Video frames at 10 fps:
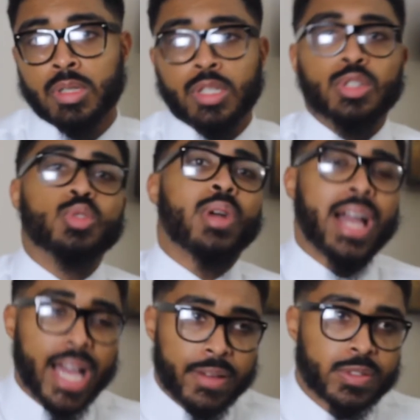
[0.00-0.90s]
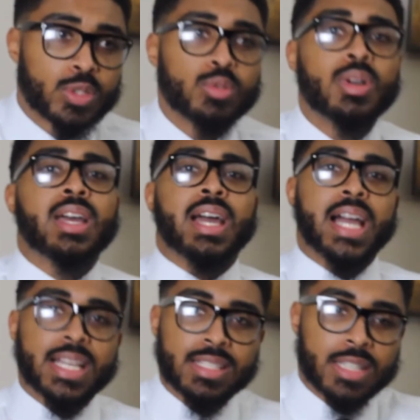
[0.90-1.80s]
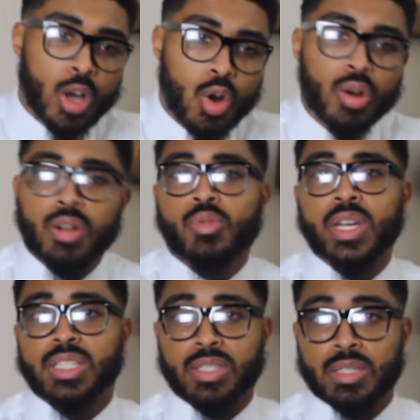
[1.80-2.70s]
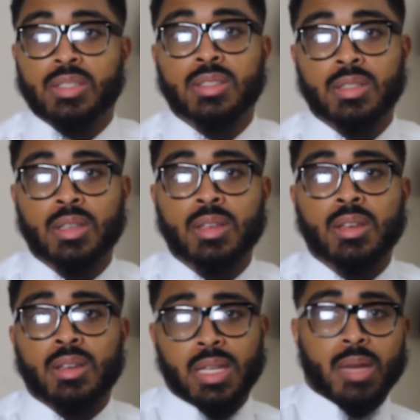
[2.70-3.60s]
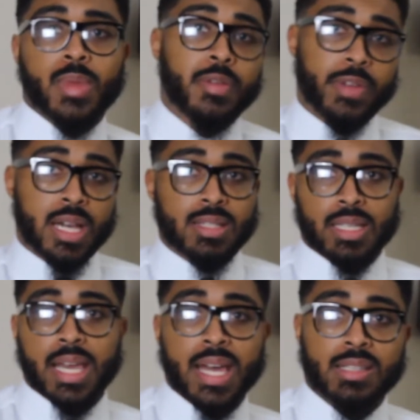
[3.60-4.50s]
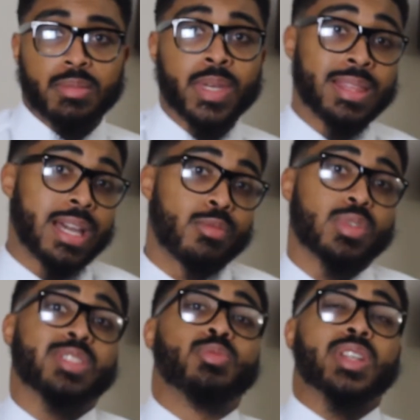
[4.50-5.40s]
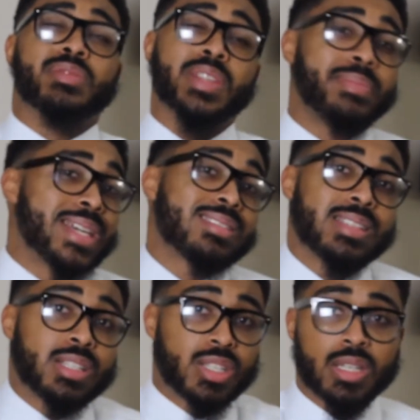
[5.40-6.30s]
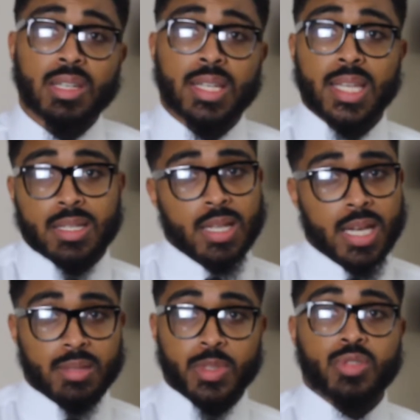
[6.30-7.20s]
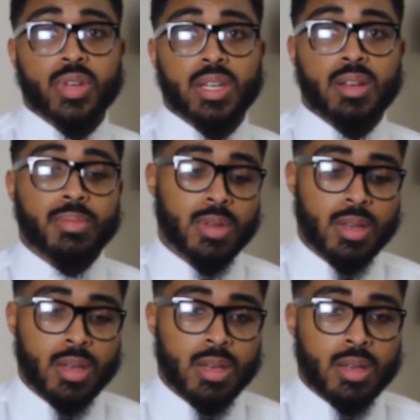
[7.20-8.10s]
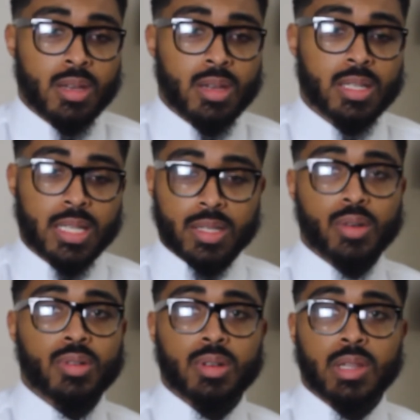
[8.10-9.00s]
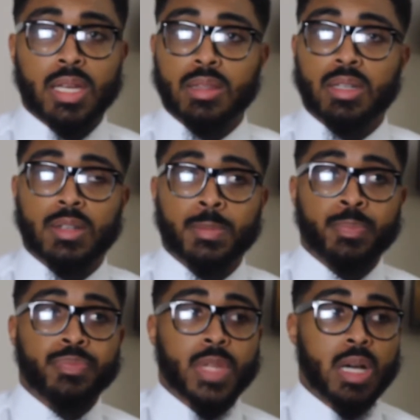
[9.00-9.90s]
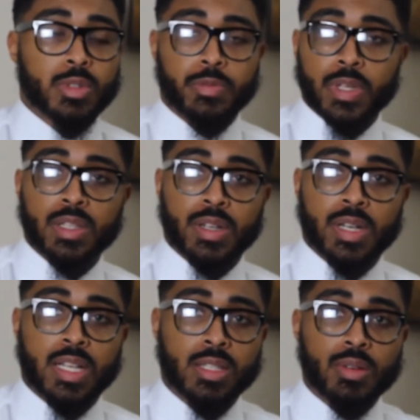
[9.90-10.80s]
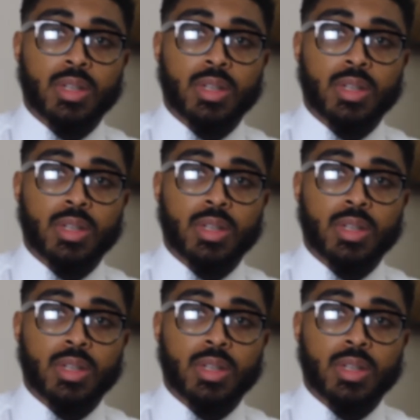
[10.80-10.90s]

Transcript: You have to ask the hard questions. Like my fiance asked me, that was one of the best things she could have did. She asked me straight up. Because I told her, like, look, I was feeling her and I told her,